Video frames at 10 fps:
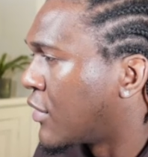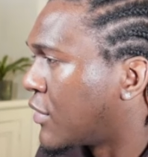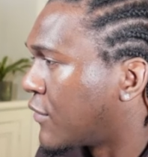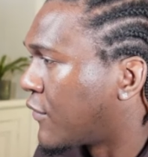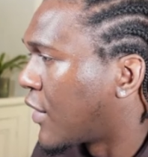
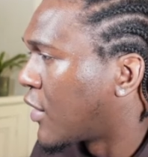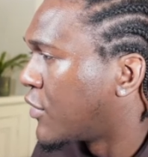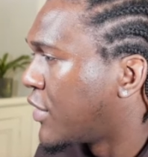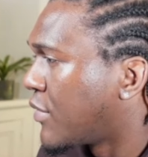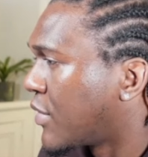the
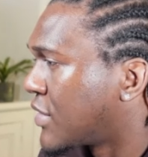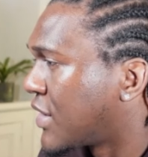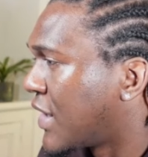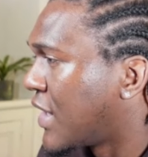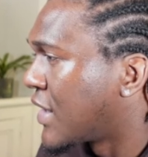file name
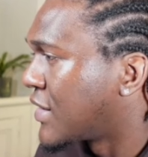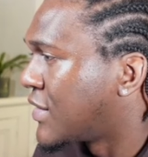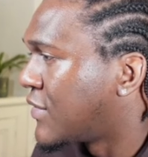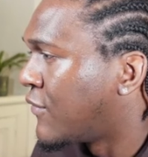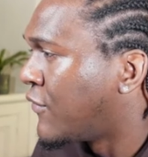as
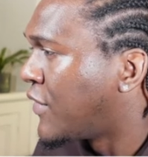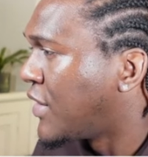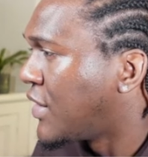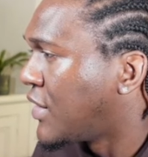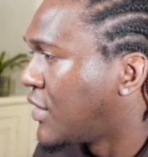
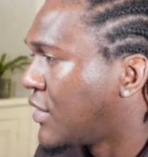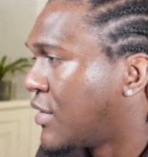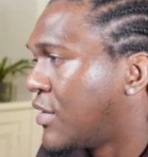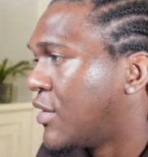SV